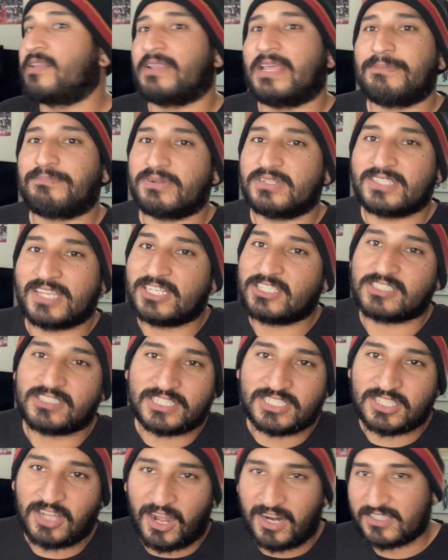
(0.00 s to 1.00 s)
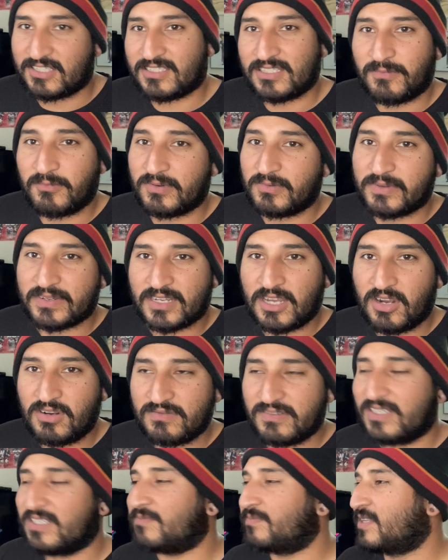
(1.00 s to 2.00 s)
they potentially talked to someone with
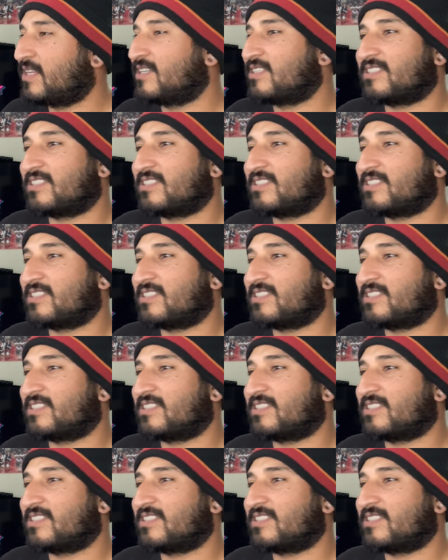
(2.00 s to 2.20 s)
COVID,